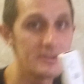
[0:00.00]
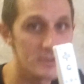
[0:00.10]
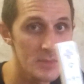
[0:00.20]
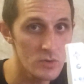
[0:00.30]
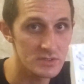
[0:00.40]

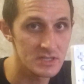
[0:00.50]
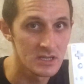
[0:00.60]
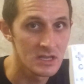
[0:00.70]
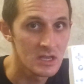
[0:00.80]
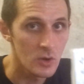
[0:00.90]
Remote
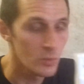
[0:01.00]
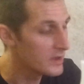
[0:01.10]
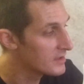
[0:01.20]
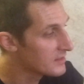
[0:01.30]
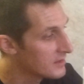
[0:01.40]

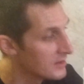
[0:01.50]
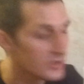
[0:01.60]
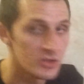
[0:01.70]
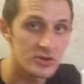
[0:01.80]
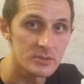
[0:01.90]
with
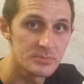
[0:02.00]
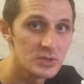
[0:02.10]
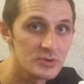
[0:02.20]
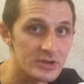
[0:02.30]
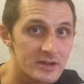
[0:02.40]
your
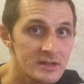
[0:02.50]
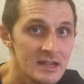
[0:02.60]
computer.